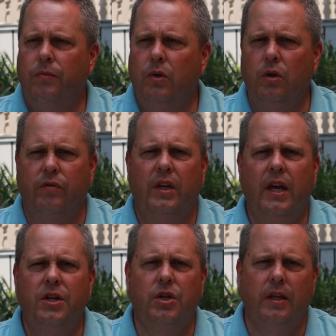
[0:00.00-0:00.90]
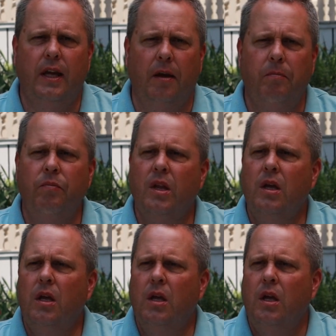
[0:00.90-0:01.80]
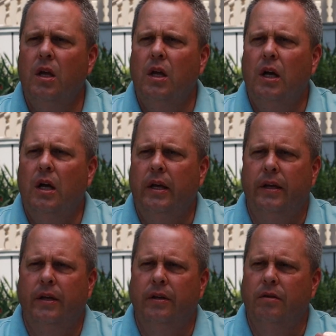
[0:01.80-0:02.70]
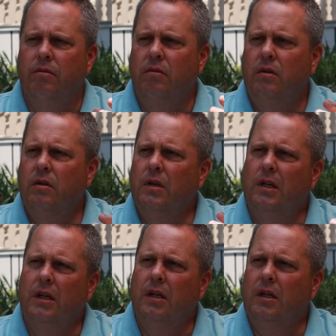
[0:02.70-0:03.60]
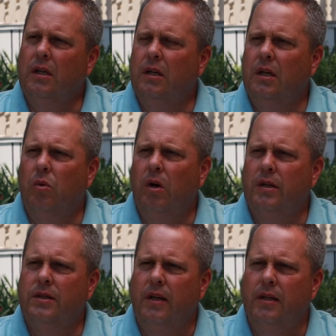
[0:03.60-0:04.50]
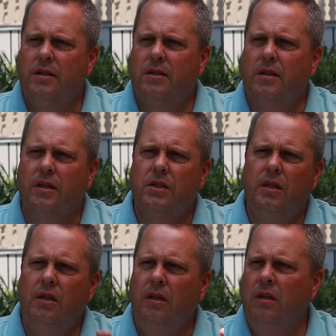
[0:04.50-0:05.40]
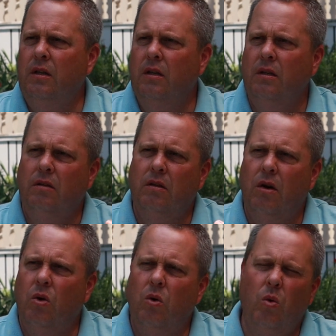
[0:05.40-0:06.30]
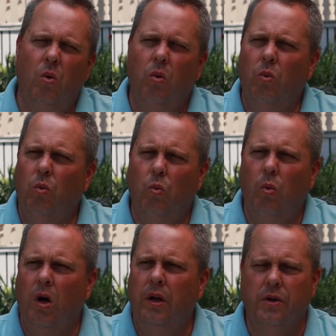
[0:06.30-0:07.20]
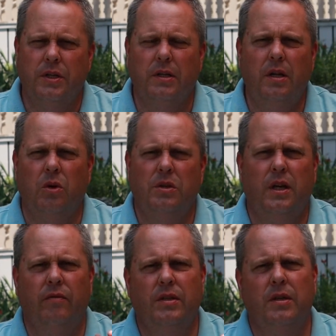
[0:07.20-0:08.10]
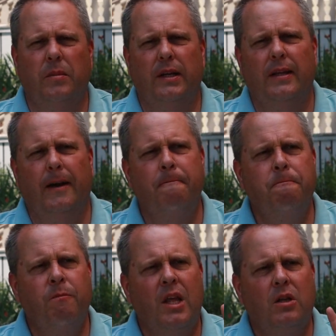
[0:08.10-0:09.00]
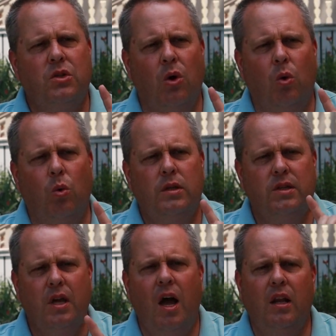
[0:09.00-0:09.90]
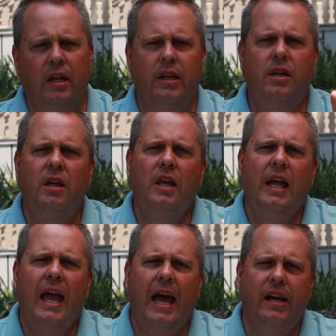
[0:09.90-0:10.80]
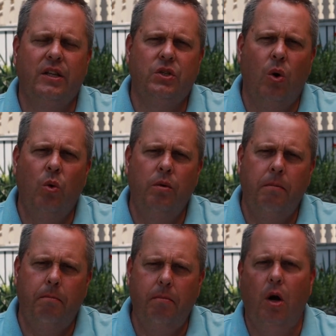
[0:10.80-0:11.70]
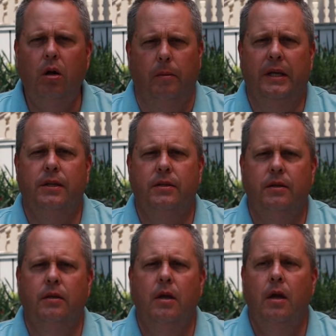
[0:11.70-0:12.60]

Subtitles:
unification came in, I want to say 1601 or 1607, something like that. So Scotland had its own parliament,